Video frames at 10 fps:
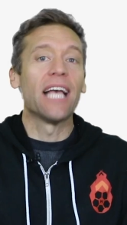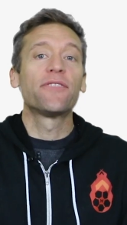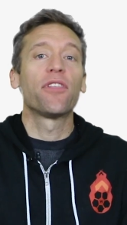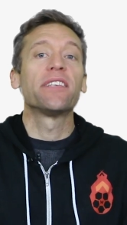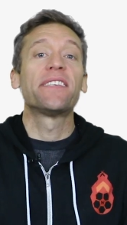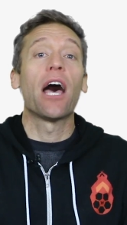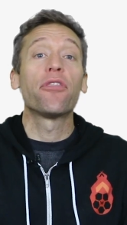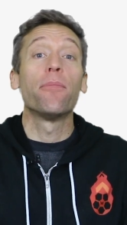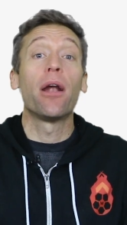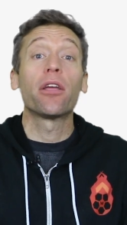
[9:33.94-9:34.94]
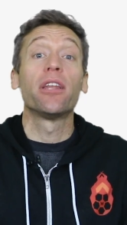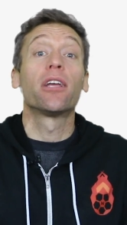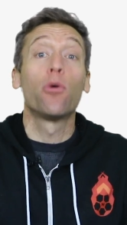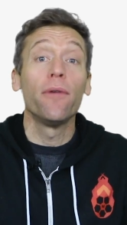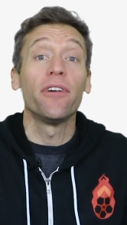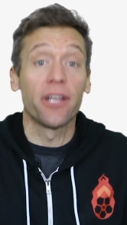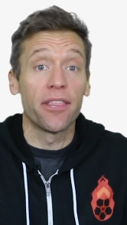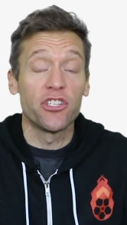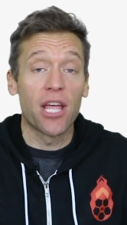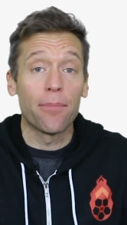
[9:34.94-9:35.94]
And as for the South American equivalent
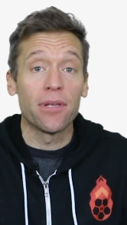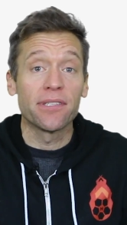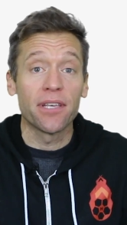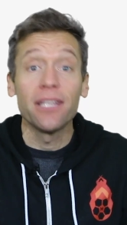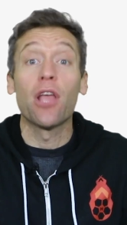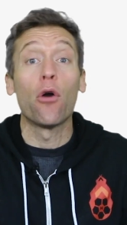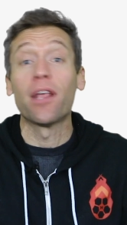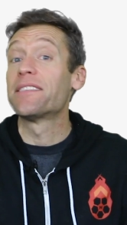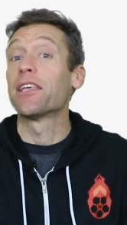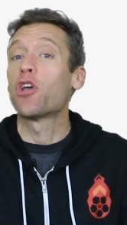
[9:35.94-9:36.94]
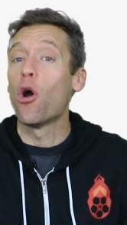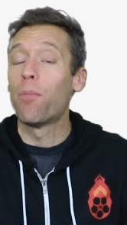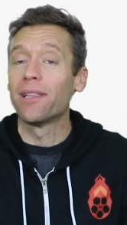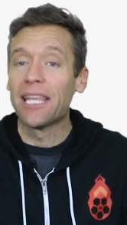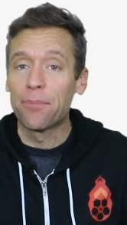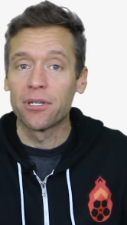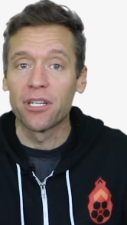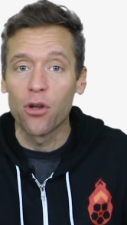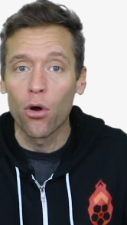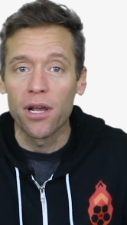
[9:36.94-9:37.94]
of the Champions League, known as the Copa
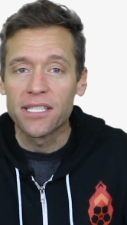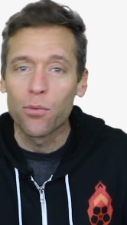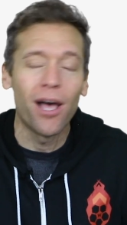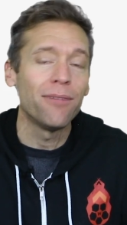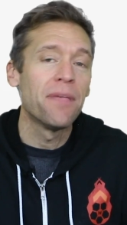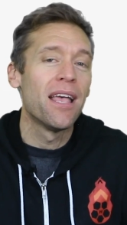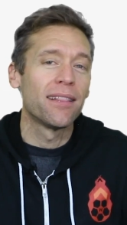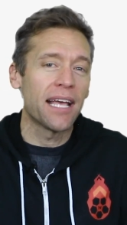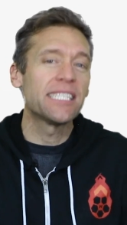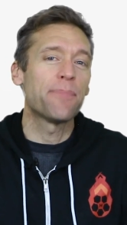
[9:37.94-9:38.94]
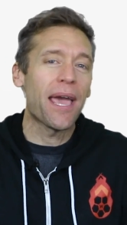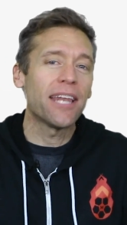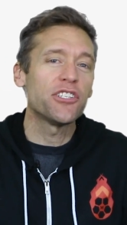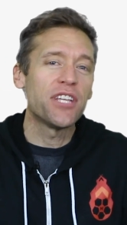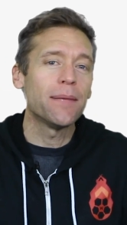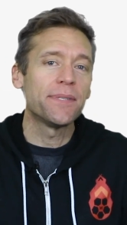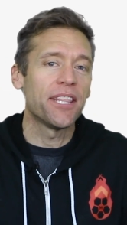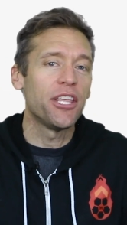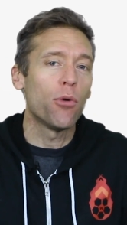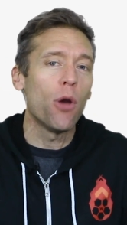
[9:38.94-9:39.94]
Libertadores, well, like Spanish teams in
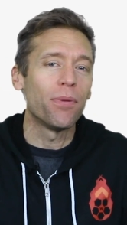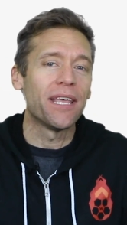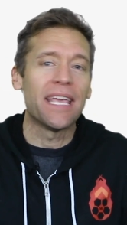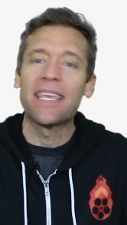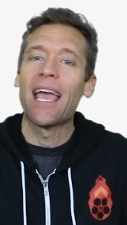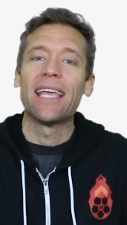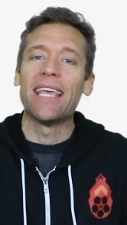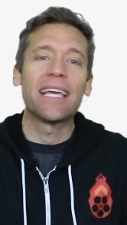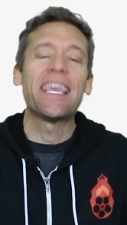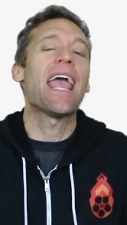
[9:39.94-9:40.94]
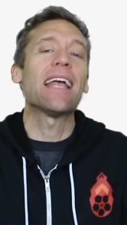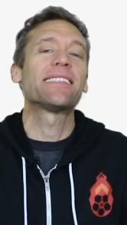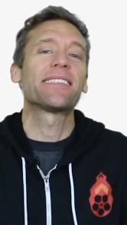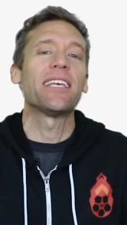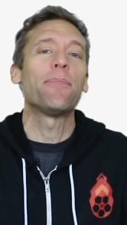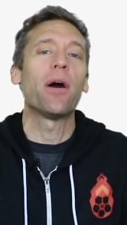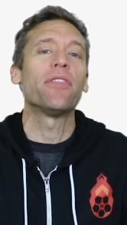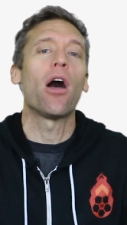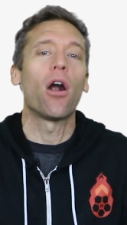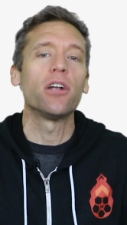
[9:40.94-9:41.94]
the Europa League, you can't sleep on
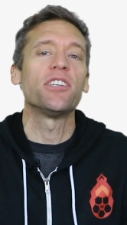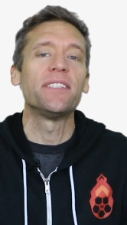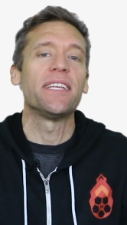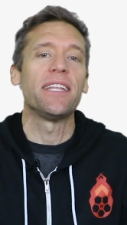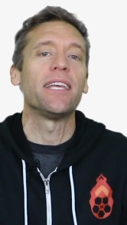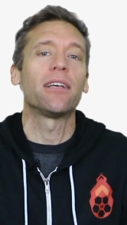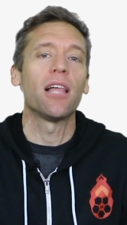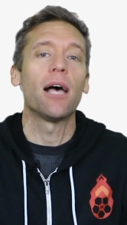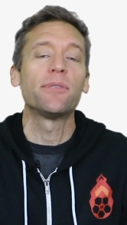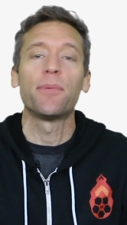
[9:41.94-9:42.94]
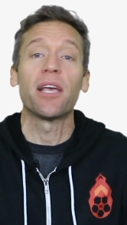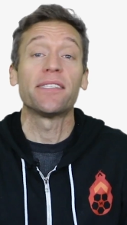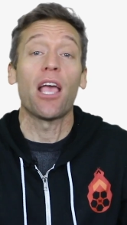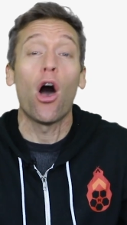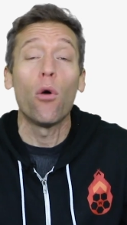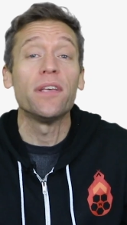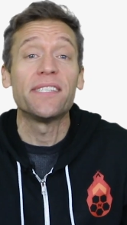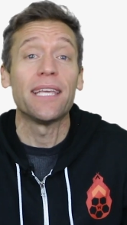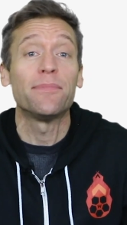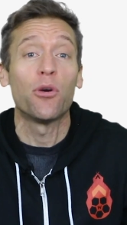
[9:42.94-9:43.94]
the Argentinian clubs because they always
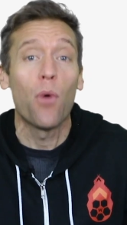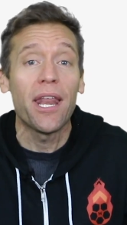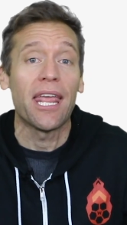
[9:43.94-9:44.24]
seem to win